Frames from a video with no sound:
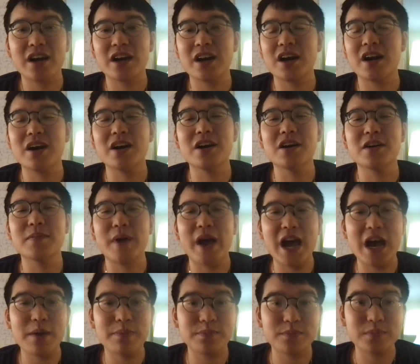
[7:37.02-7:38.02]

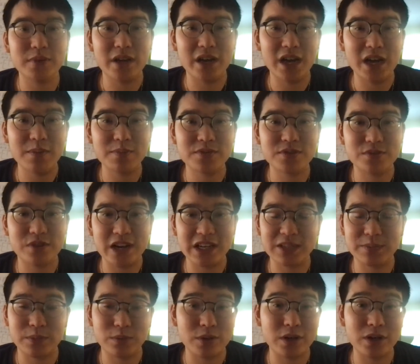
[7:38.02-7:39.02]

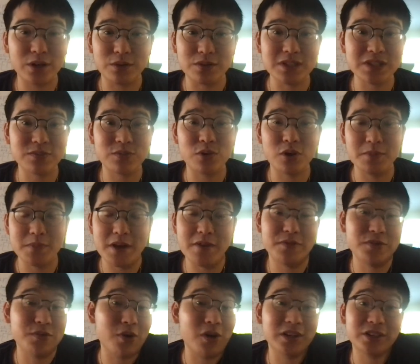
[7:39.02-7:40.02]
abstract but rigorous form, if
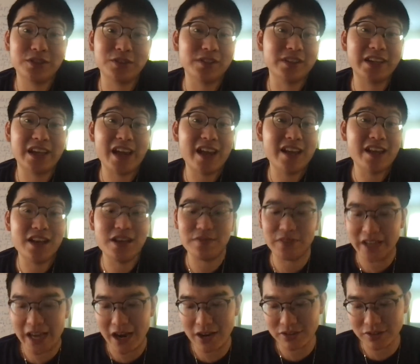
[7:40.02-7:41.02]
you aren't going to gain
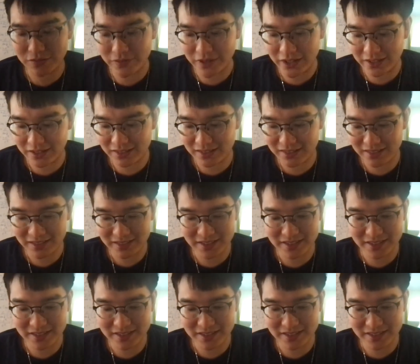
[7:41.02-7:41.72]
anything out of it.